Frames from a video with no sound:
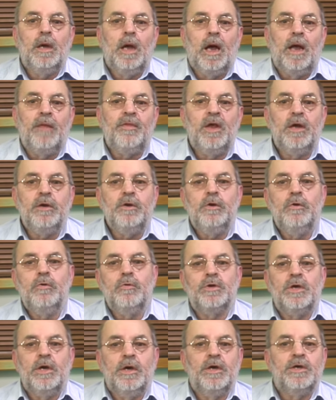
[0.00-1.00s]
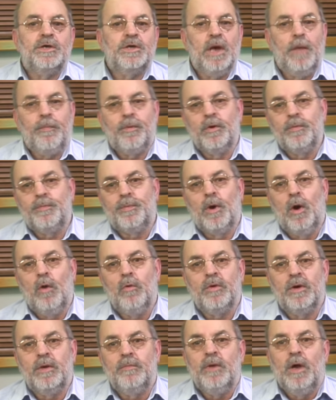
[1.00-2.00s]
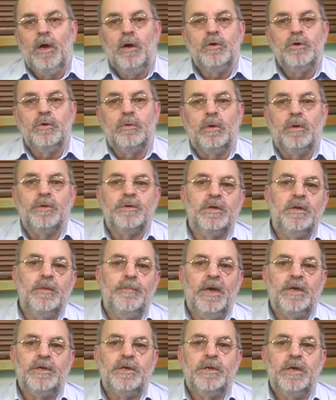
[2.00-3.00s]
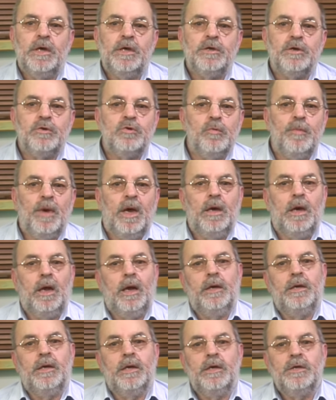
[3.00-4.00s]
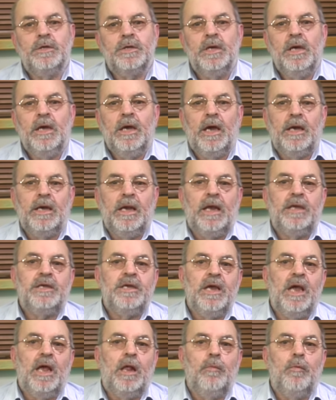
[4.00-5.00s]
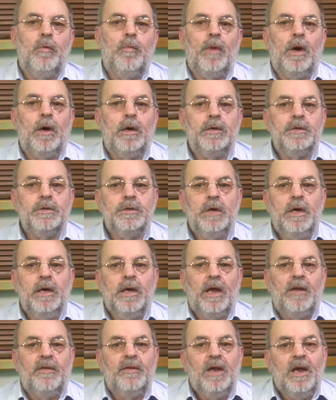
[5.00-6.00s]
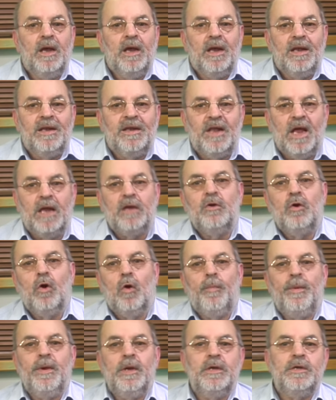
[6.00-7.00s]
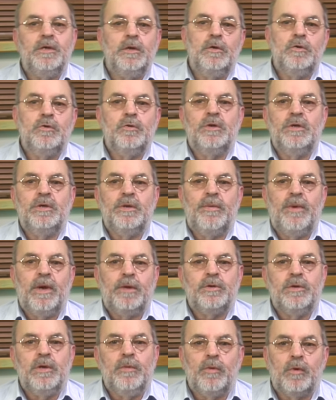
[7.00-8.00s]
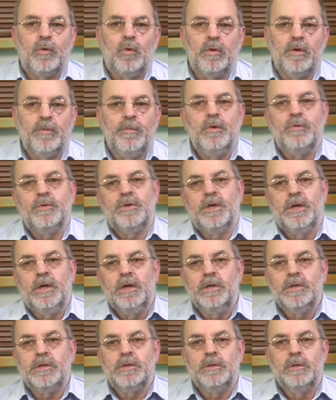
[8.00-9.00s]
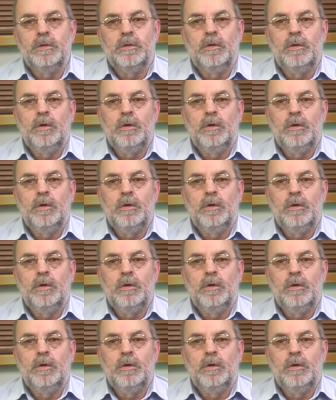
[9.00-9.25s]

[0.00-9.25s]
I then use a separate program to alter the metadata to my likings and add the album art, and then copy it to the directory where all the music is.